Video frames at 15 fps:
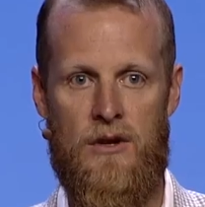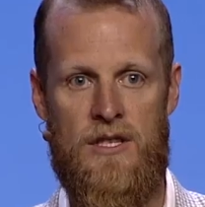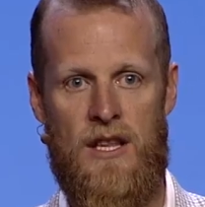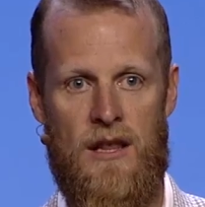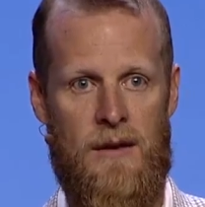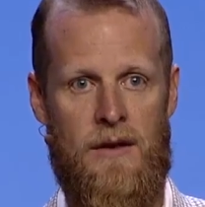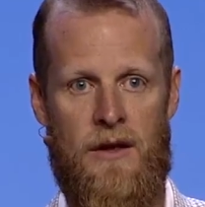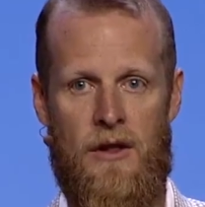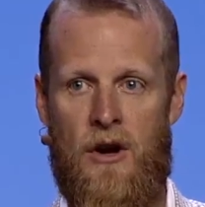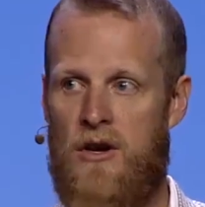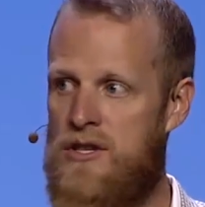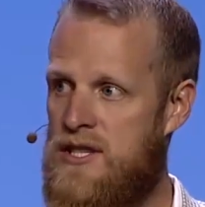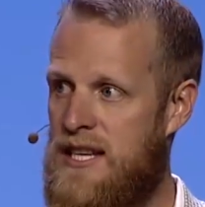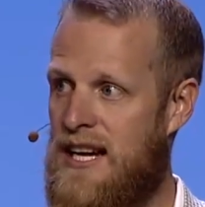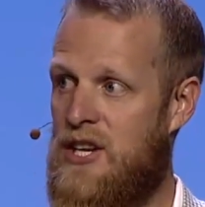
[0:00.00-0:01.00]
look to the
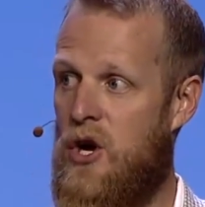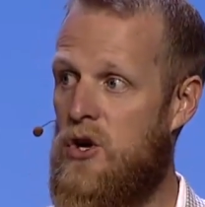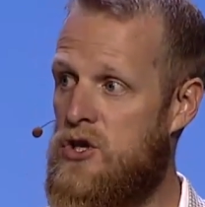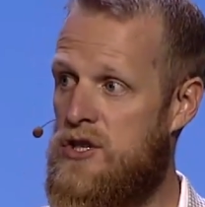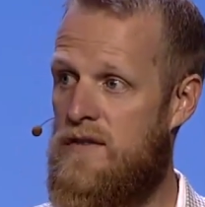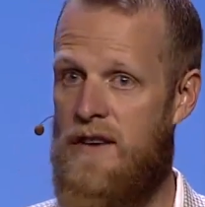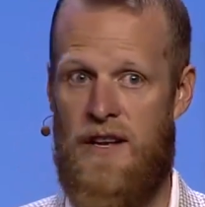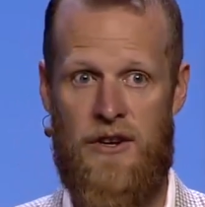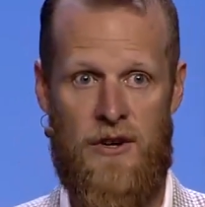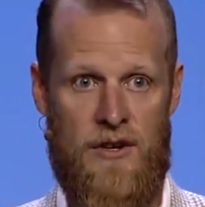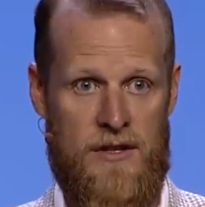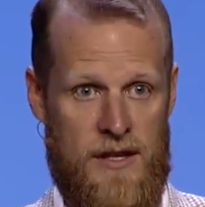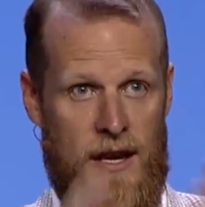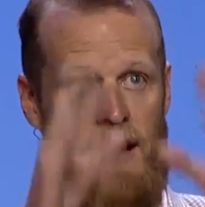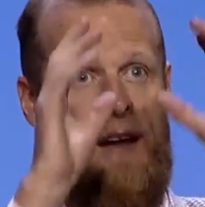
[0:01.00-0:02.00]
large technology
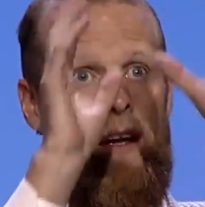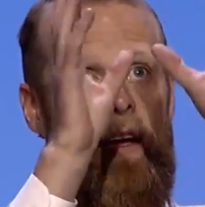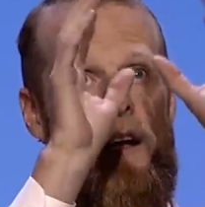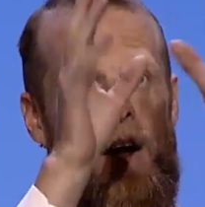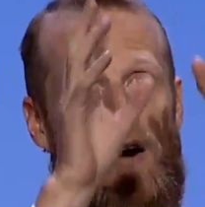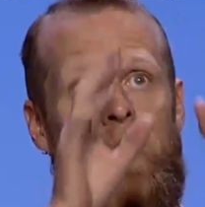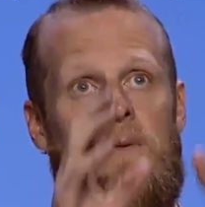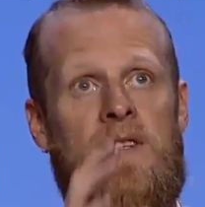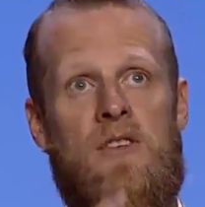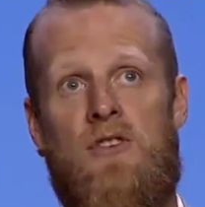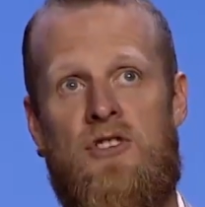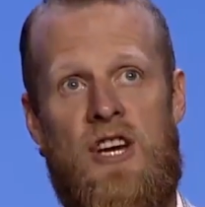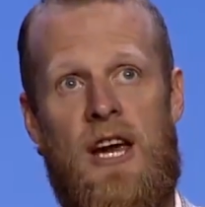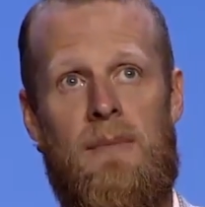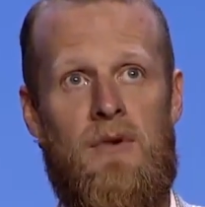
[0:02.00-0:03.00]
vendors, say, "Oh, Mr.
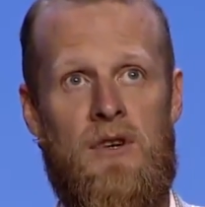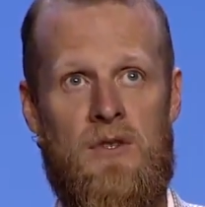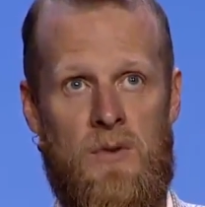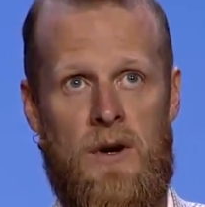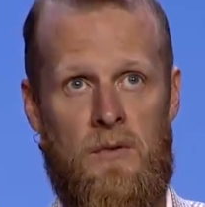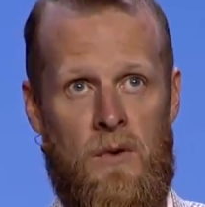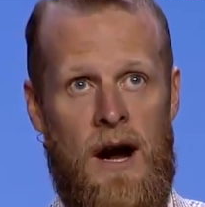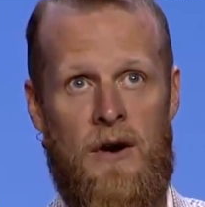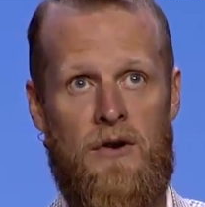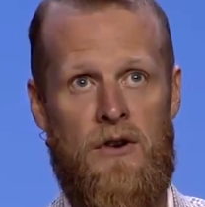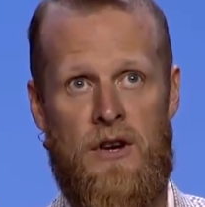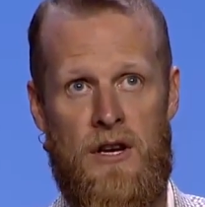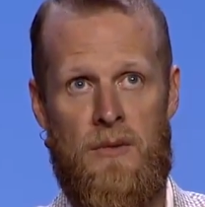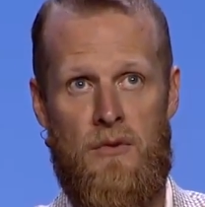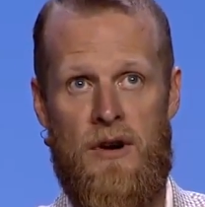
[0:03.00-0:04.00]
Chambers, what router
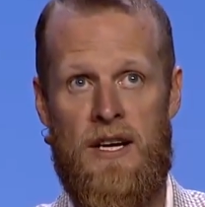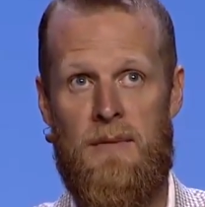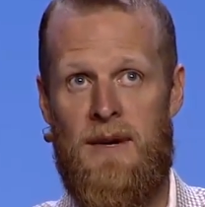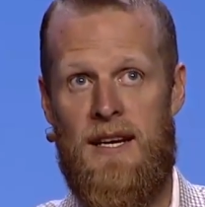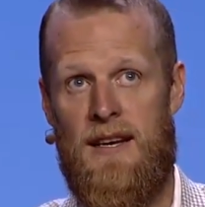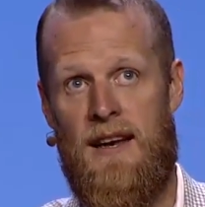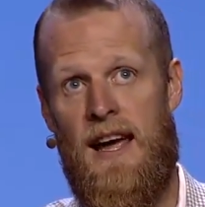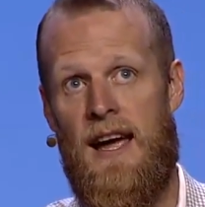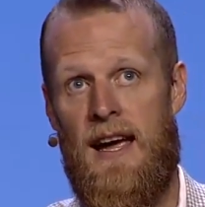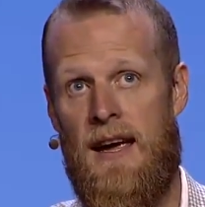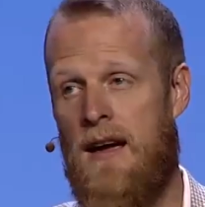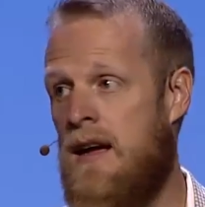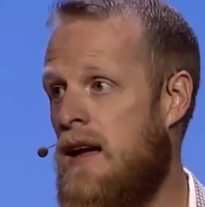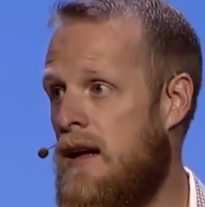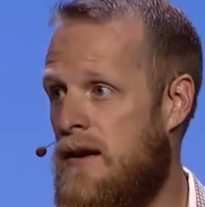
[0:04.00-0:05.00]
did you bring to me today?"
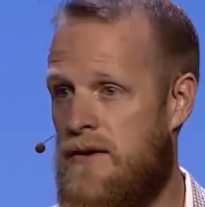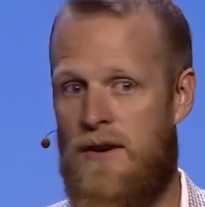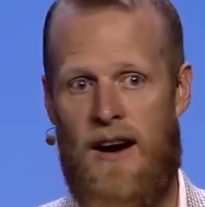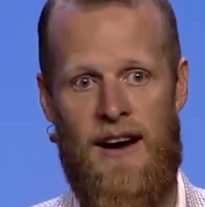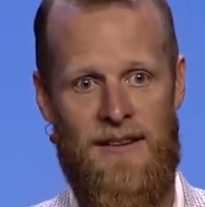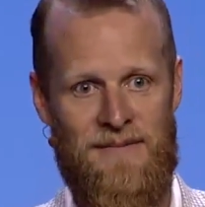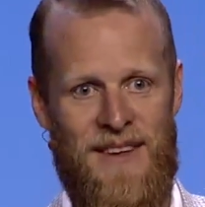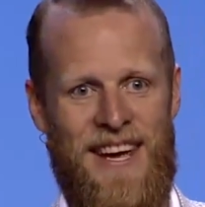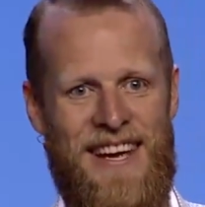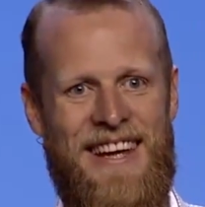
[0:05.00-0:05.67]
Right?